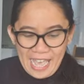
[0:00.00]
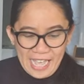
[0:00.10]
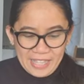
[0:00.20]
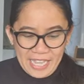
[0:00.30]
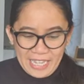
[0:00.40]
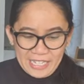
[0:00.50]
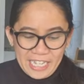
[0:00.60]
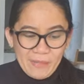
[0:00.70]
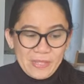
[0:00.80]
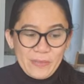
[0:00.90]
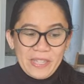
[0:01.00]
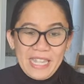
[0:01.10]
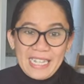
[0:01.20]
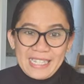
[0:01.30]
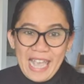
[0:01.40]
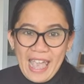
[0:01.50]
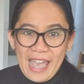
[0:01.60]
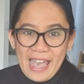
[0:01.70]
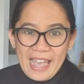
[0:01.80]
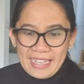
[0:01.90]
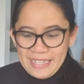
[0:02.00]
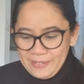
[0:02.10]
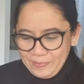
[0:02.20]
And then it comes with that tag.